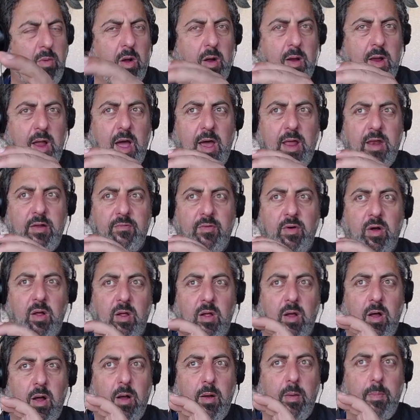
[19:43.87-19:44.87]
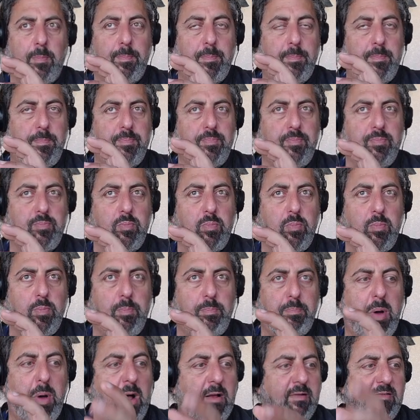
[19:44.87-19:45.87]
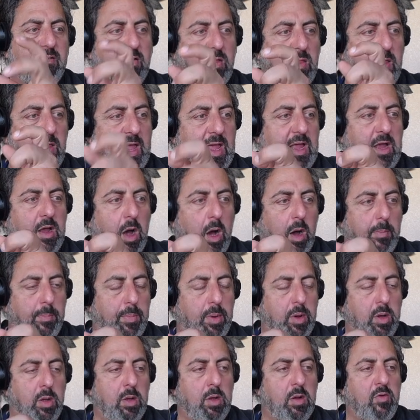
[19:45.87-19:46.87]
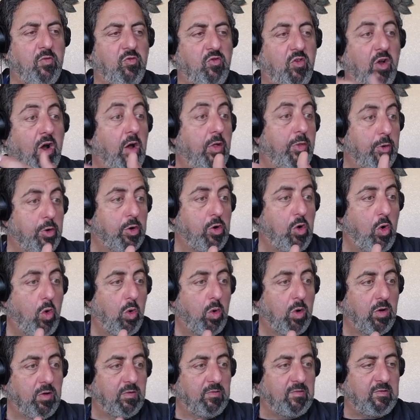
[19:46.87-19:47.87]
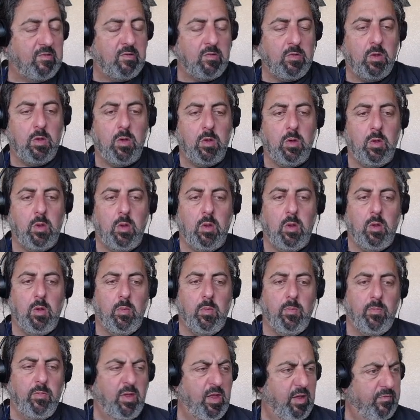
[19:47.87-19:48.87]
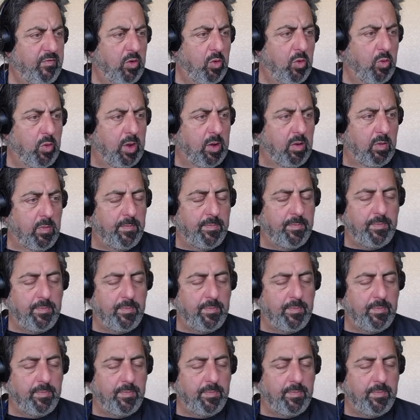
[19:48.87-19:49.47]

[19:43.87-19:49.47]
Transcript: kind of a puzzle link up to other chords, if you will.